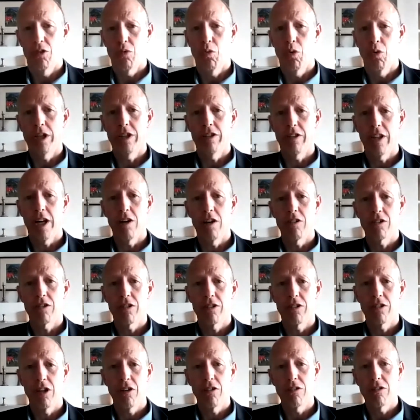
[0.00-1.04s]

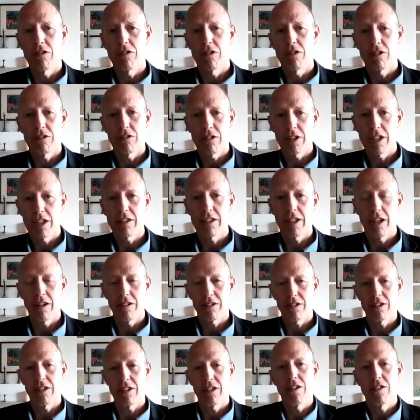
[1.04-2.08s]
20,000 nodes or
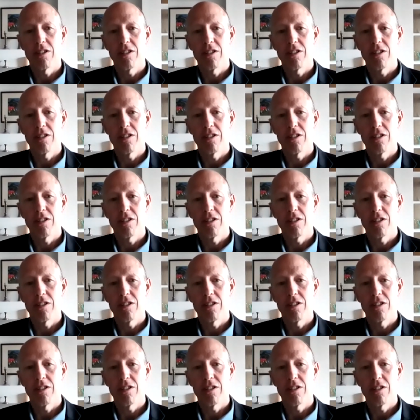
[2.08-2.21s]
10,000 nodes.